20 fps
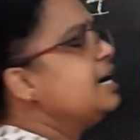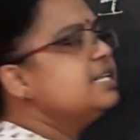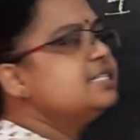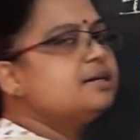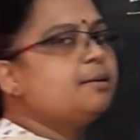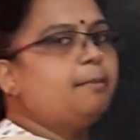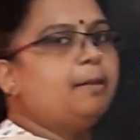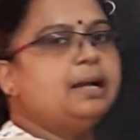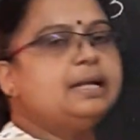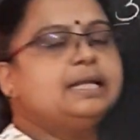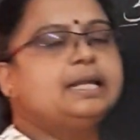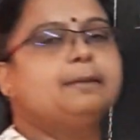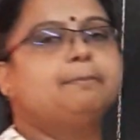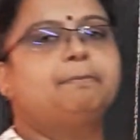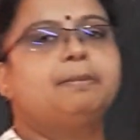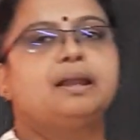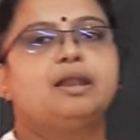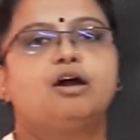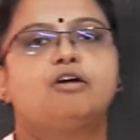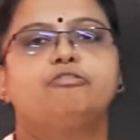It is a
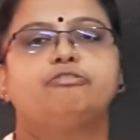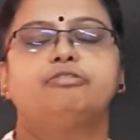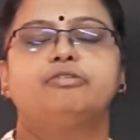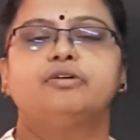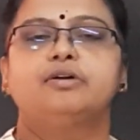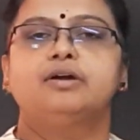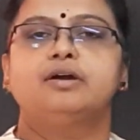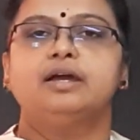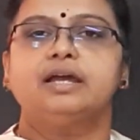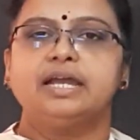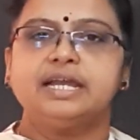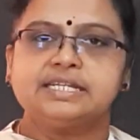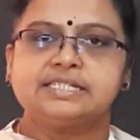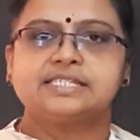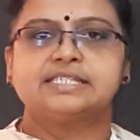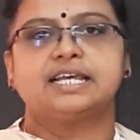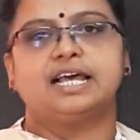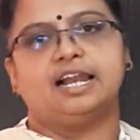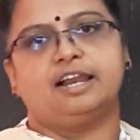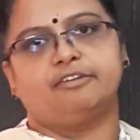multiple of
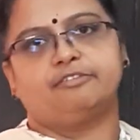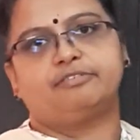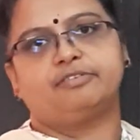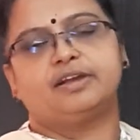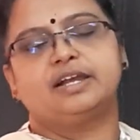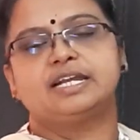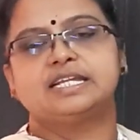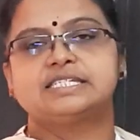itself. It